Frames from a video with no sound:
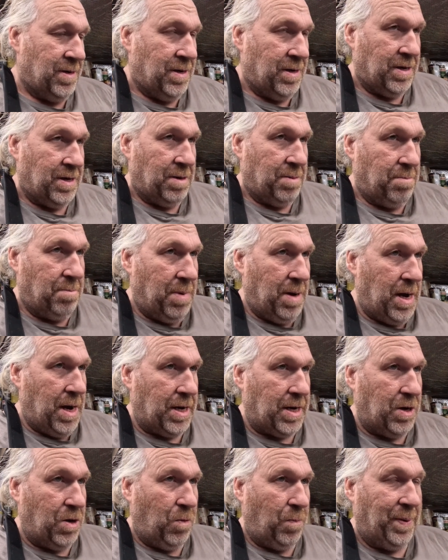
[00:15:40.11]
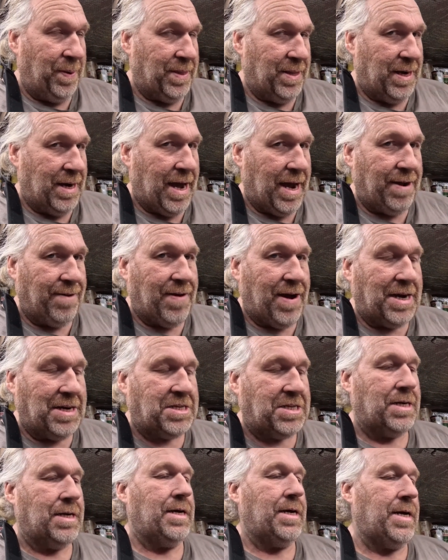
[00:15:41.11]
I'm going to mark it up in the lathe
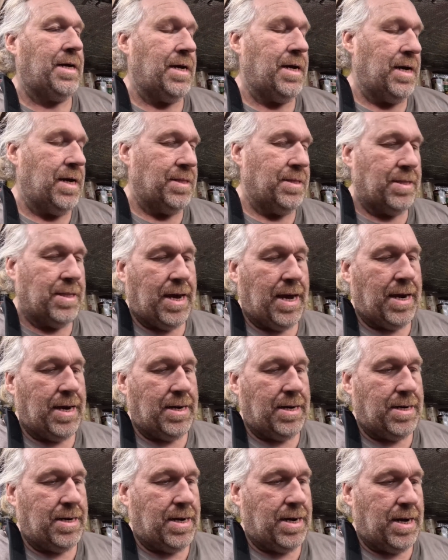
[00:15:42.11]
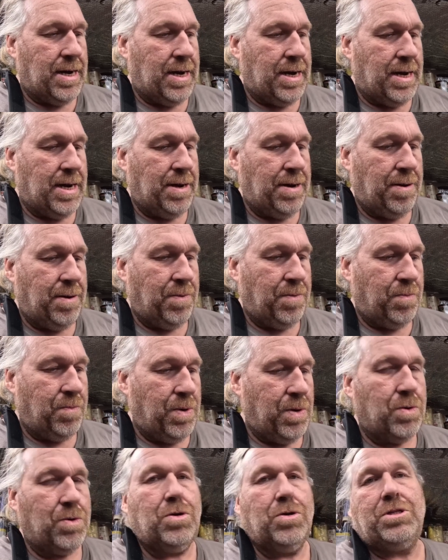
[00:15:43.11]
actually, and then
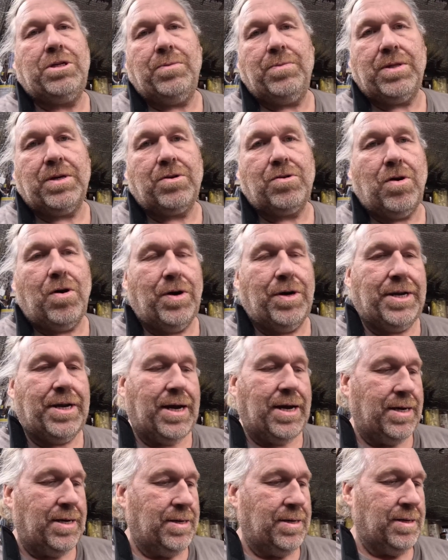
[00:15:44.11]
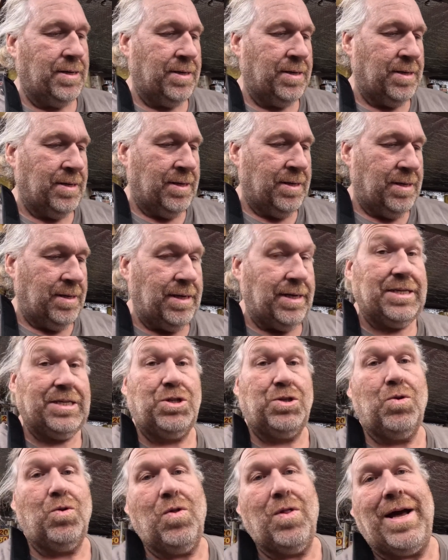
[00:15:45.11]
we'll cut it with a grinder. Let's
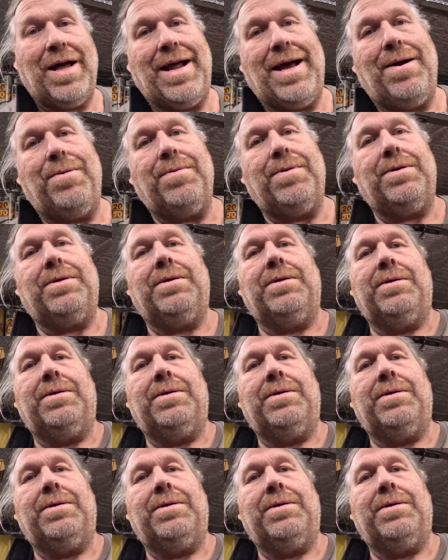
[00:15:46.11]
sort that out.